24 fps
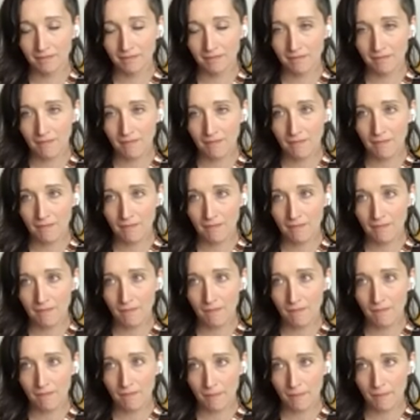
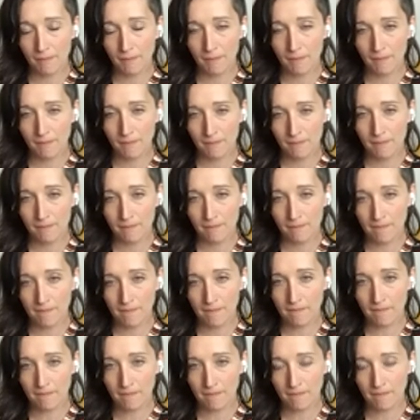
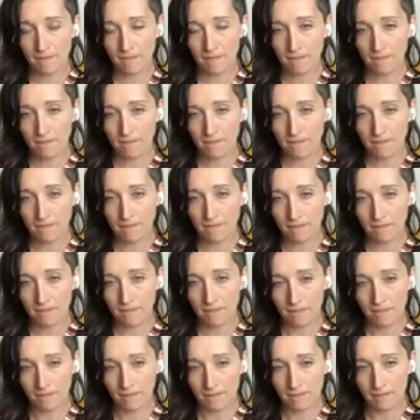
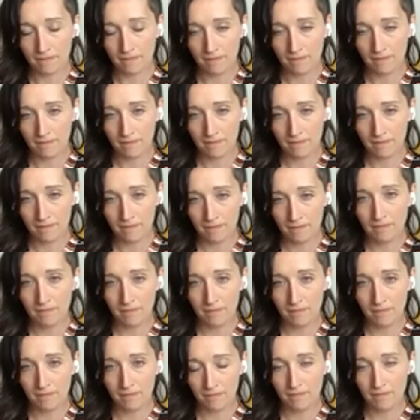
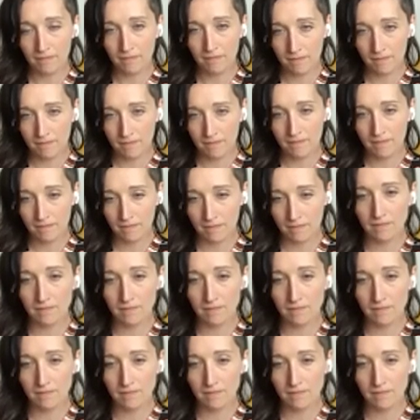(not speaking)